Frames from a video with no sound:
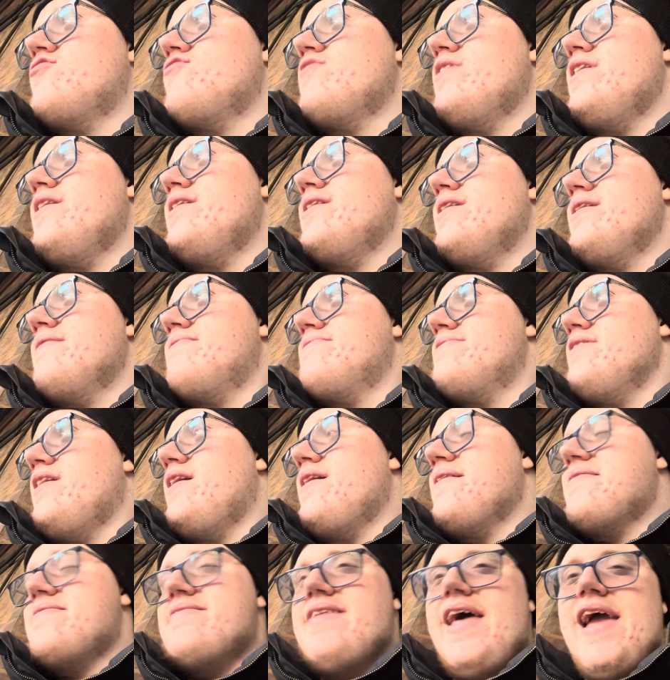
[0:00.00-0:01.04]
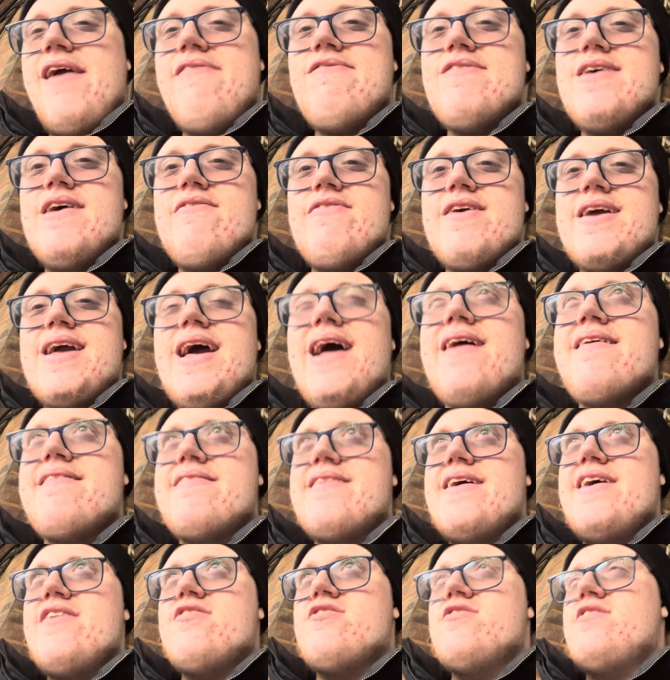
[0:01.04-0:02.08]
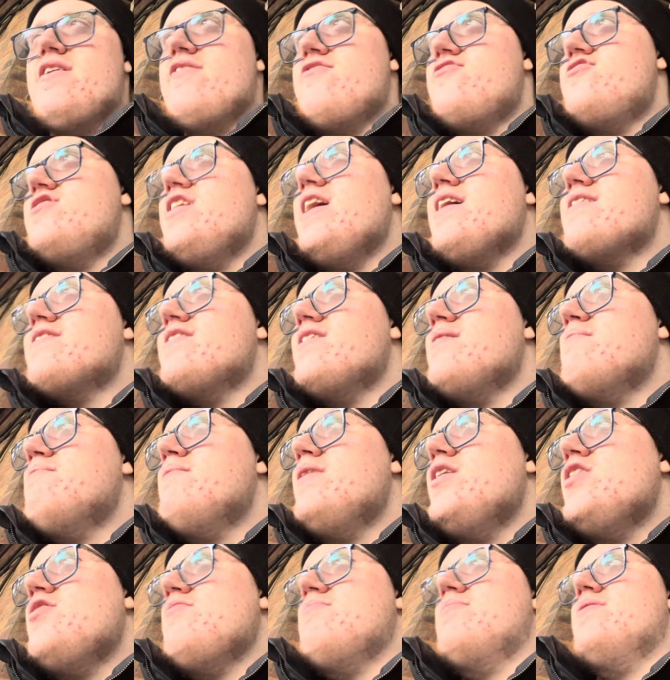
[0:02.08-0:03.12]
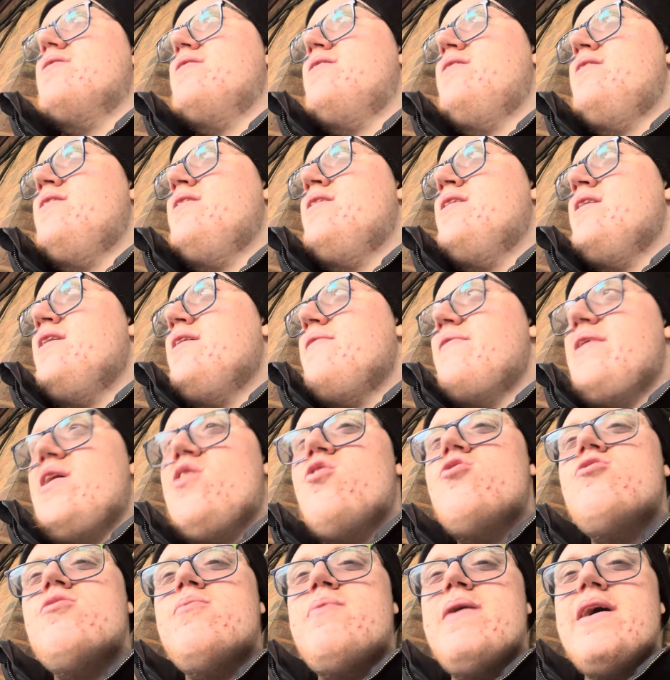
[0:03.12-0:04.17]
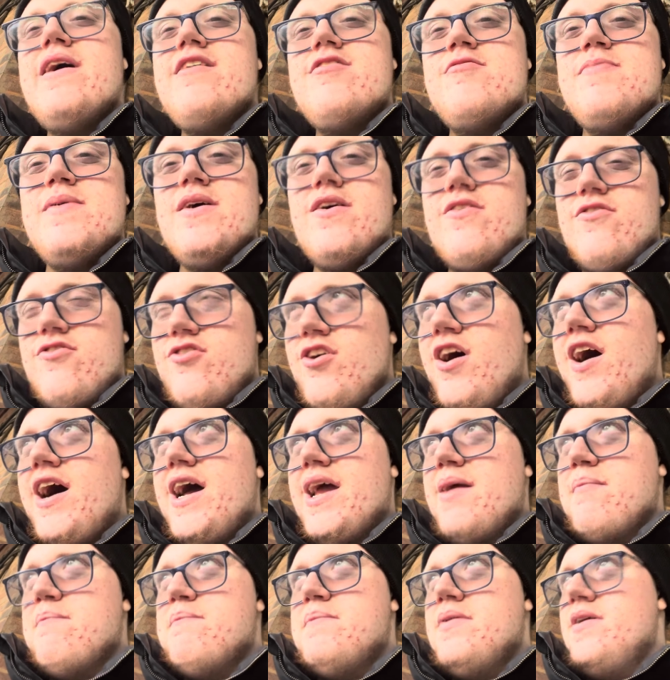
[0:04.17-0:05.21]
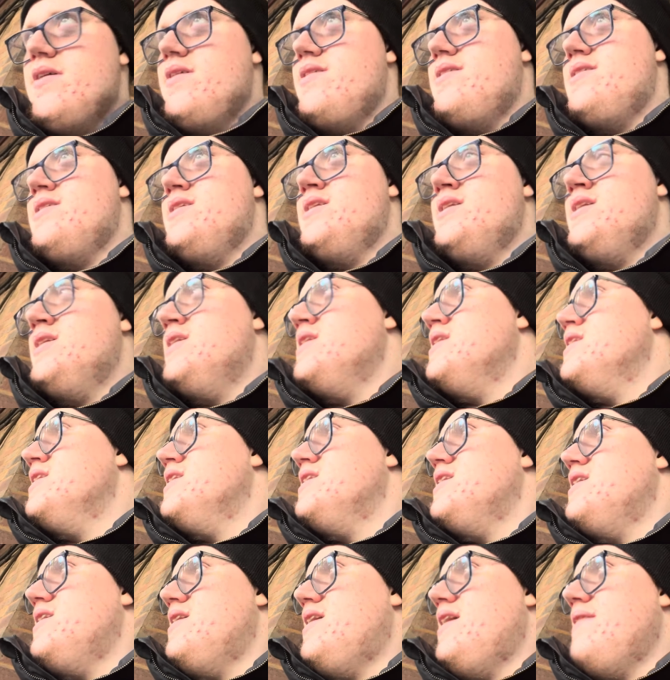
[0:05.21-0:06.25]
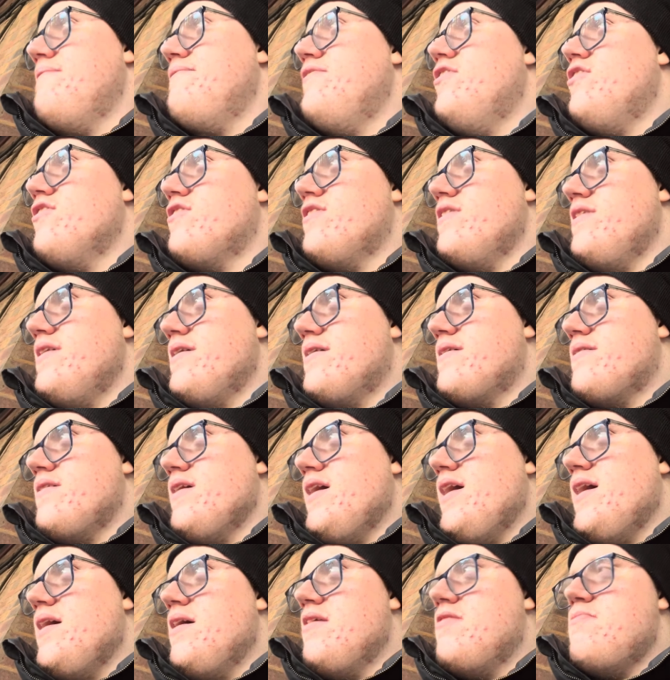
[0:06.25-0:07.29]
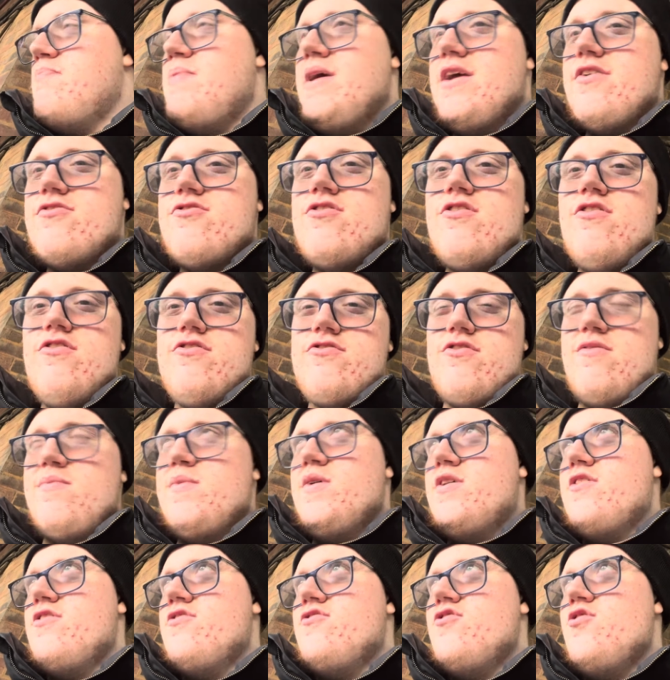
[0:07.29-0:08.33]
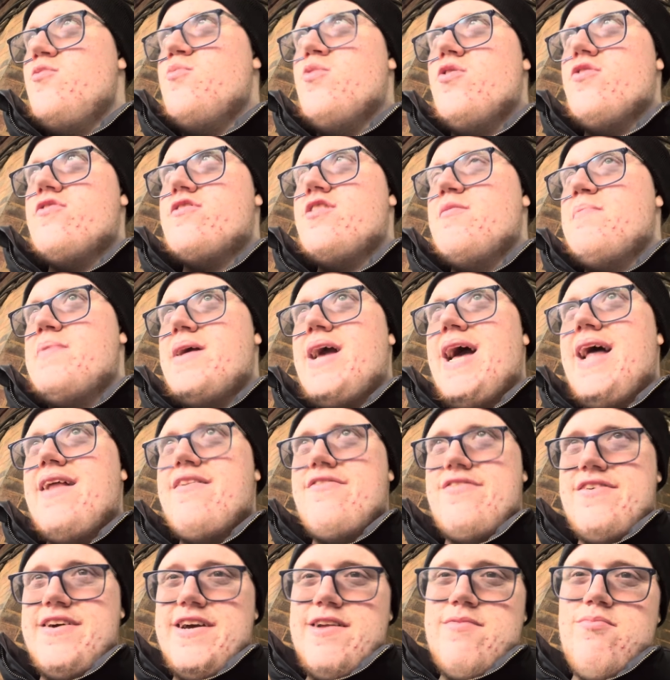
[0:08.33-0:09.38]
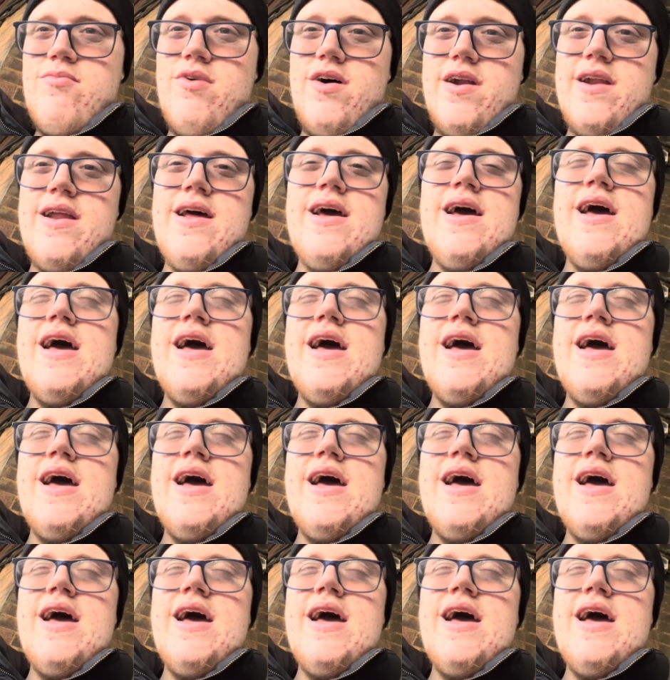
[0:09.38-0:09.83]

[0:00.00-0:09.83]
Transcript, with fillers: Railway are saying they're having cancellations. I've checked at the moment, they all appear to be on time, but I'm not going to uh, speak too soon because you watched I'll be cancelling one.